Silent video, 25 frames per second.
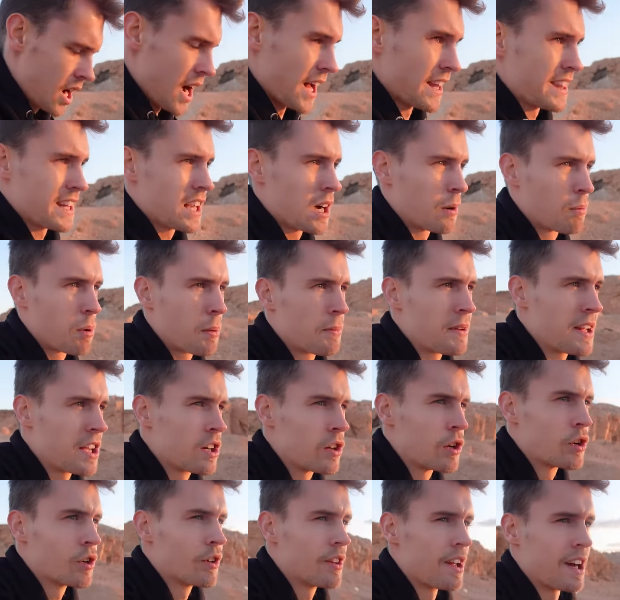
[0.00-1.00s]
I think I'll probably
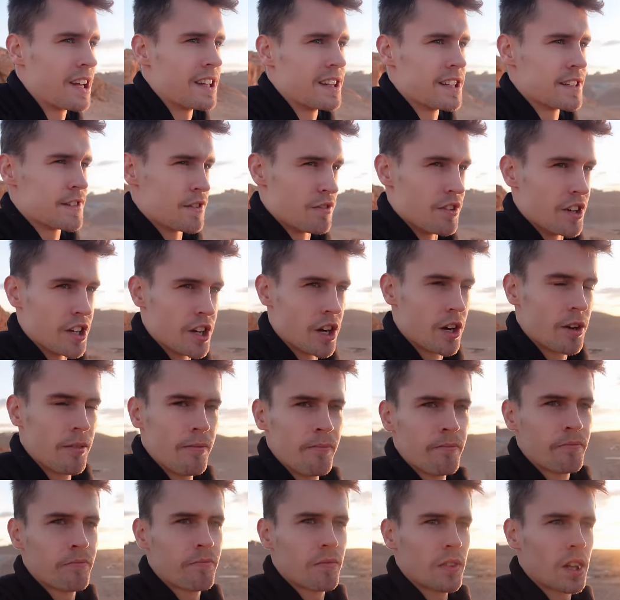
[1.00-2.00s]
include that in this video
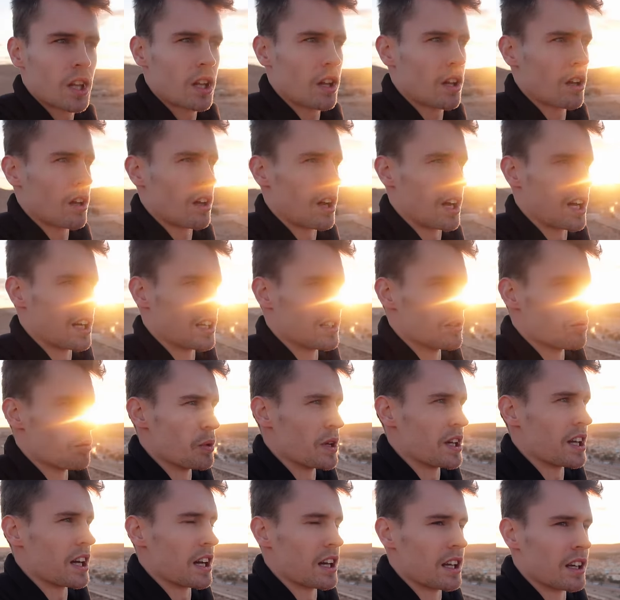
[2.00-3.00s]
and
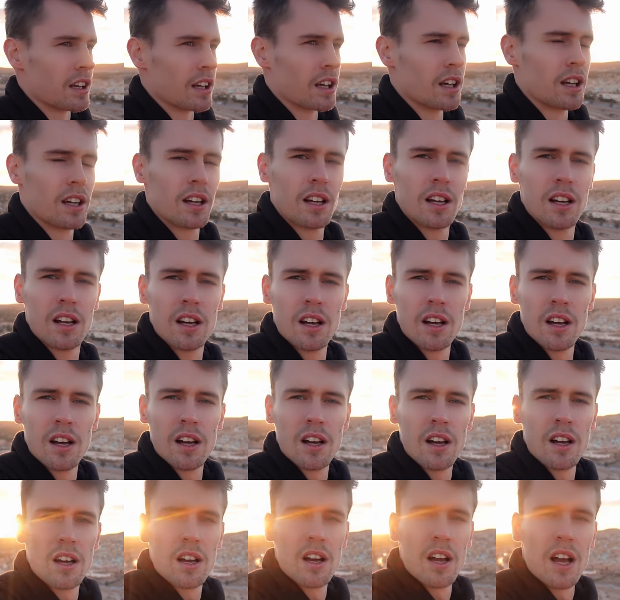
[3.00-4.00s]
we can
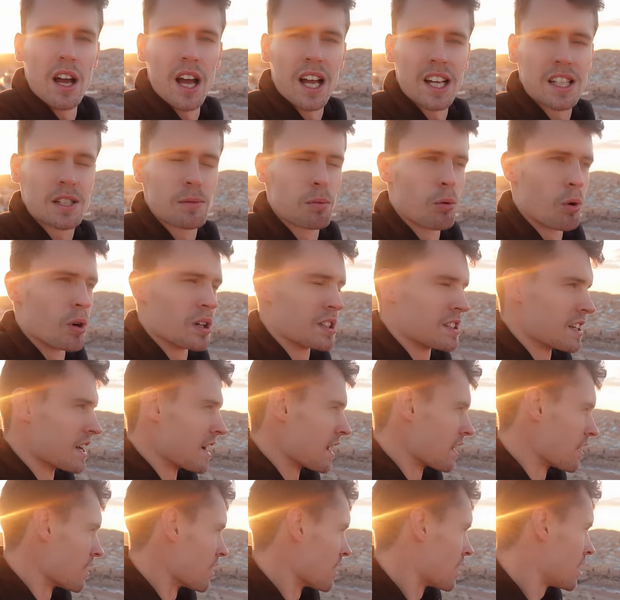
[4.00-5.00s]
explore it
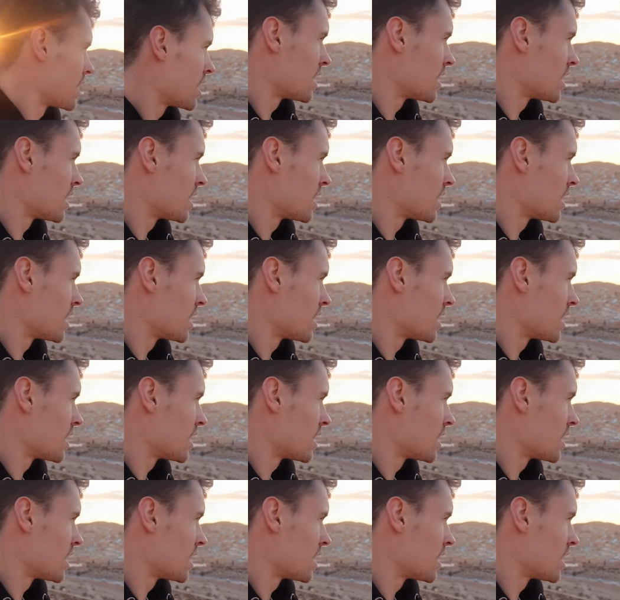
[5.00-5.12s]
together.